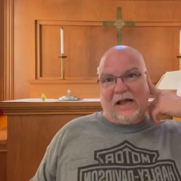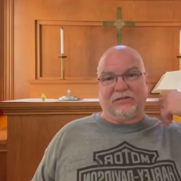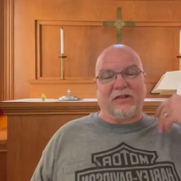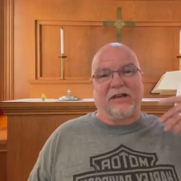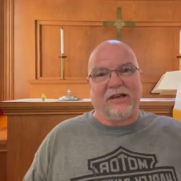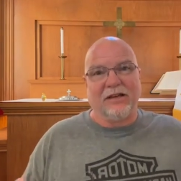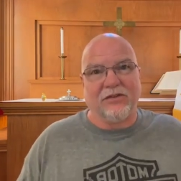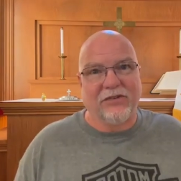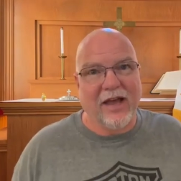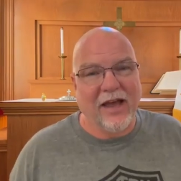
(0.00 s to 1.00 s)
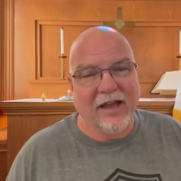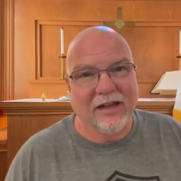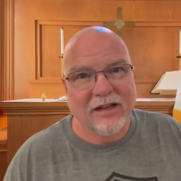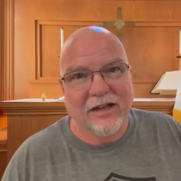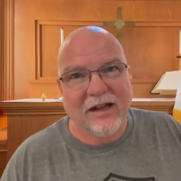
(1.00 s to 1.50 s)
as the kids
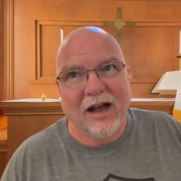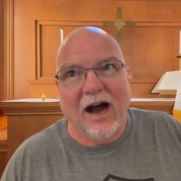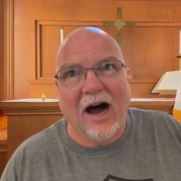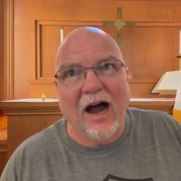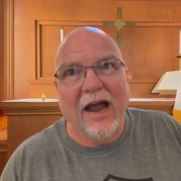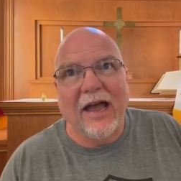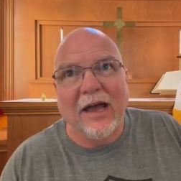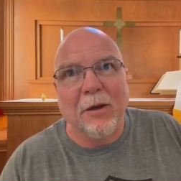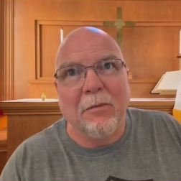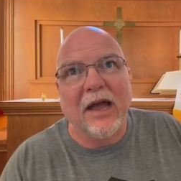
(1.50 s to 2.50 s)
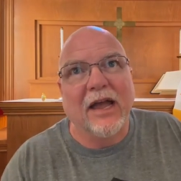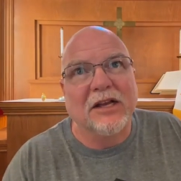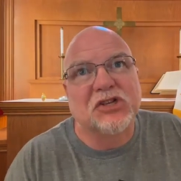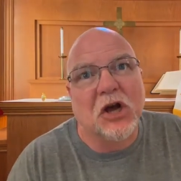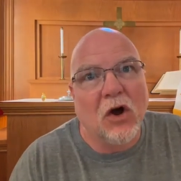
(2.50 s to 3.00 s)
say, I am
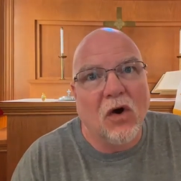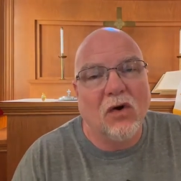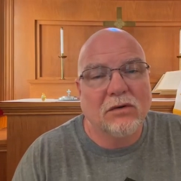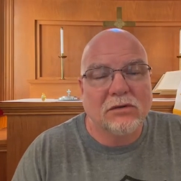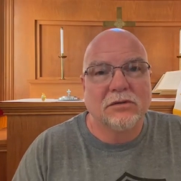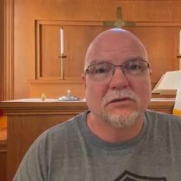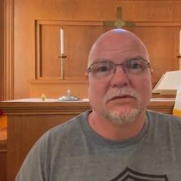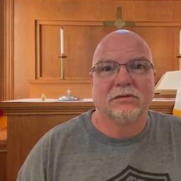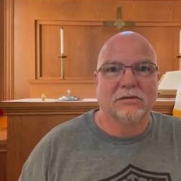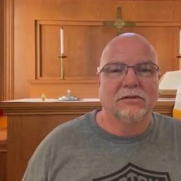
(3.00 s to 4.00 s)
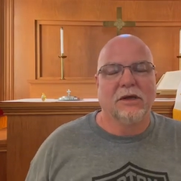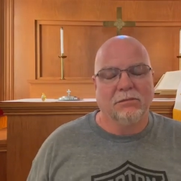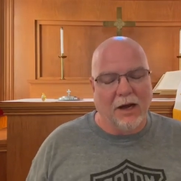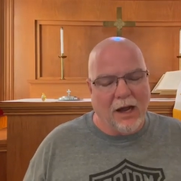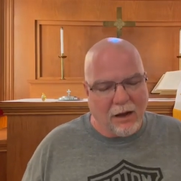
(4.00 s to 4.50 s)
HO,
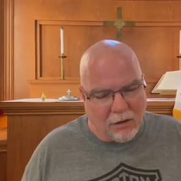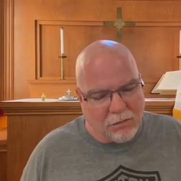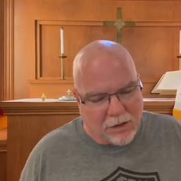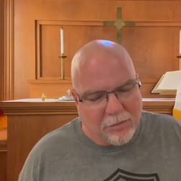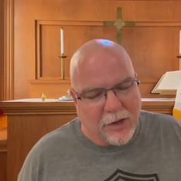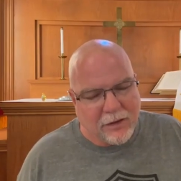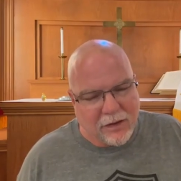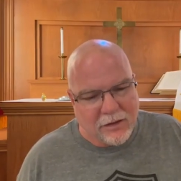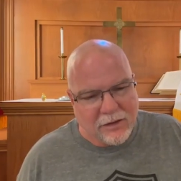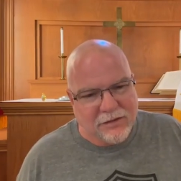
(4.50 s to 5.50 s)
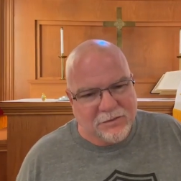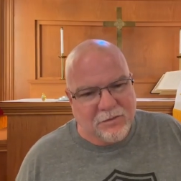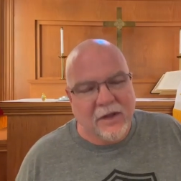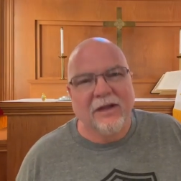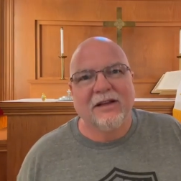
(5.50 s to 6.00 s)
in my humble opinion.
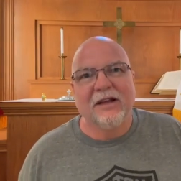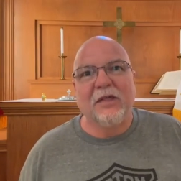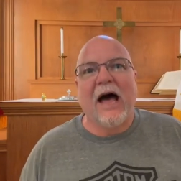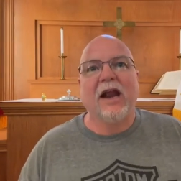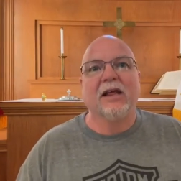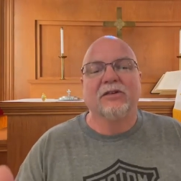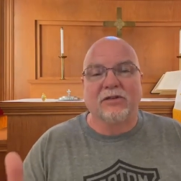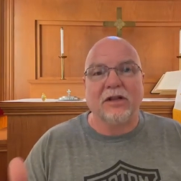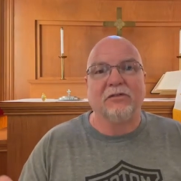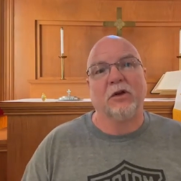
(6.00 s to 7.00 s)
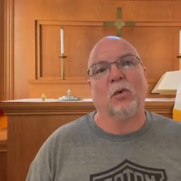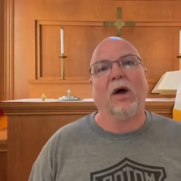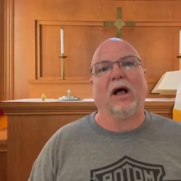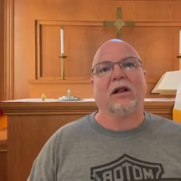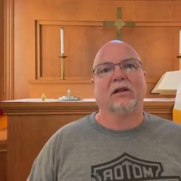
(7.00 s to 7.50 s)
That is living
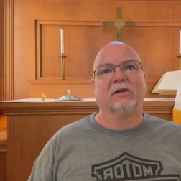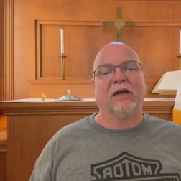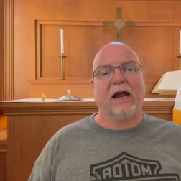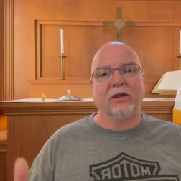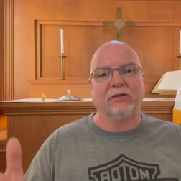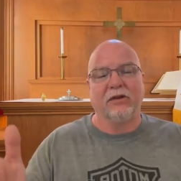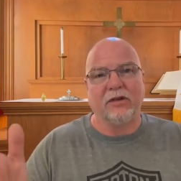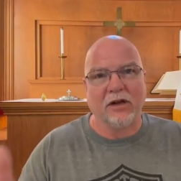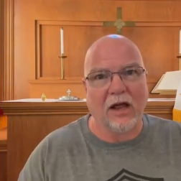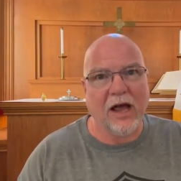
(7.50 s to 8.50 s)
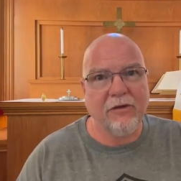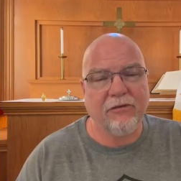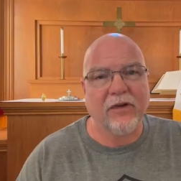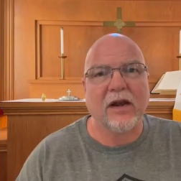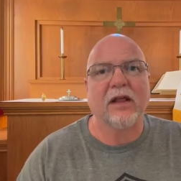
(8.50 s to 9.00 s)
well. That is living
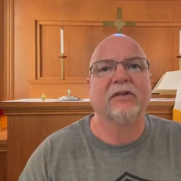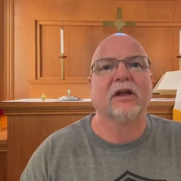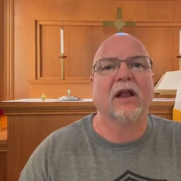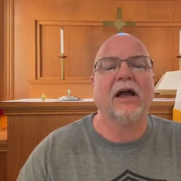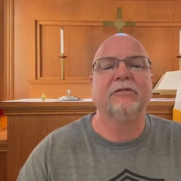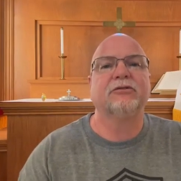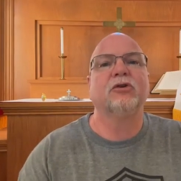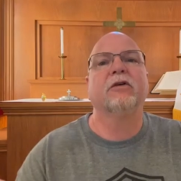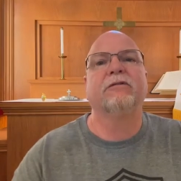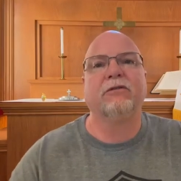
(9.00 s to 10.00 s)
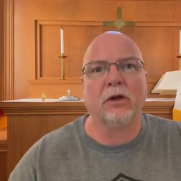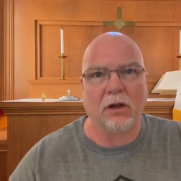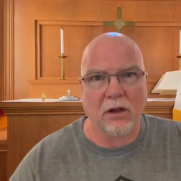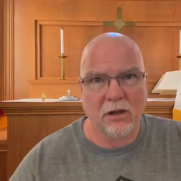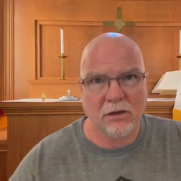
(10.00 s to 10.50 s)
life and living life to the
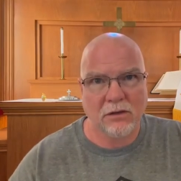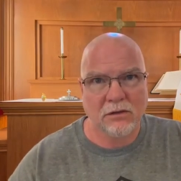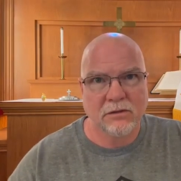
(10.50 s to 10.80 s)
full.